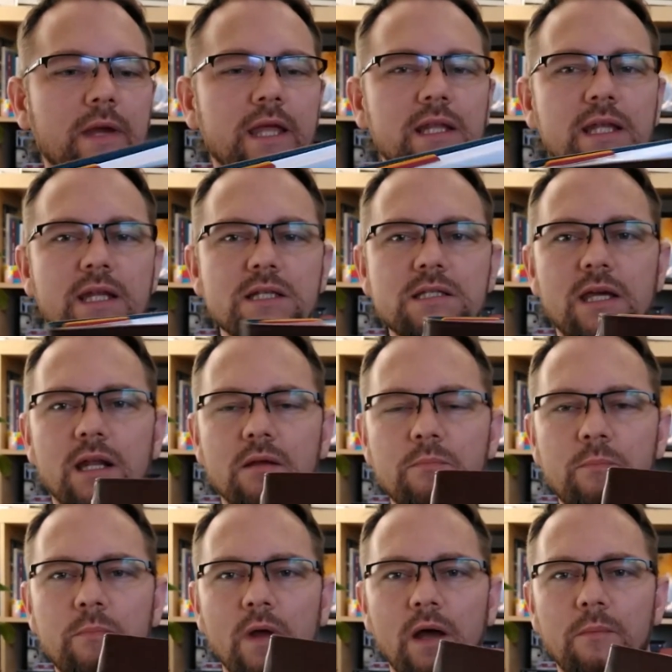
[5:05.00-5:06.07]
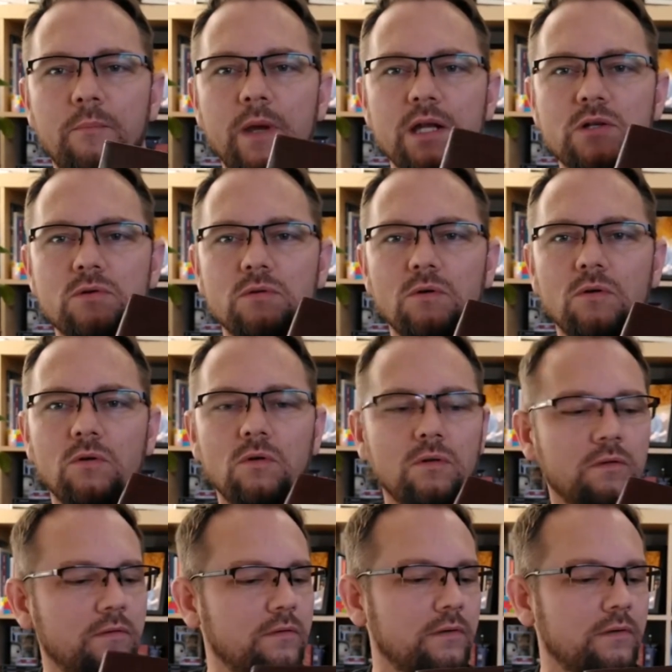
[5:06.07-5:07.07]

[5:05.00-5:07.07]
and then it's got a petrol